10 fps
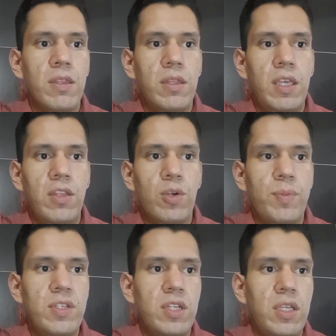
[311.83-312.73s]
The
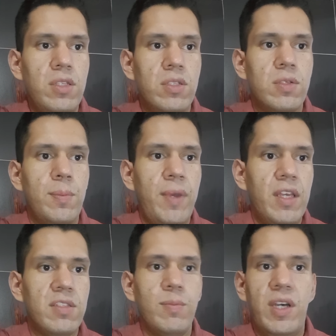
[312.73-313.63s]
entropy change
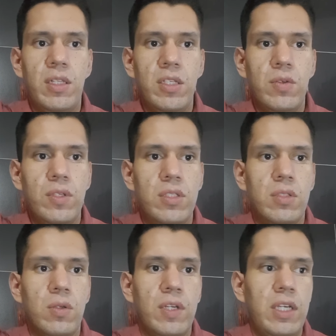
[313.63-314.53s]
max value is
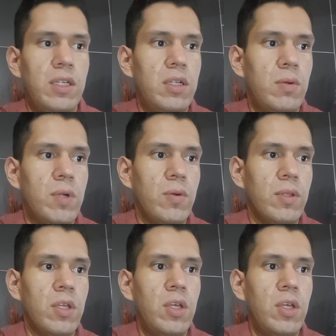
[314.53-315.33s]
located around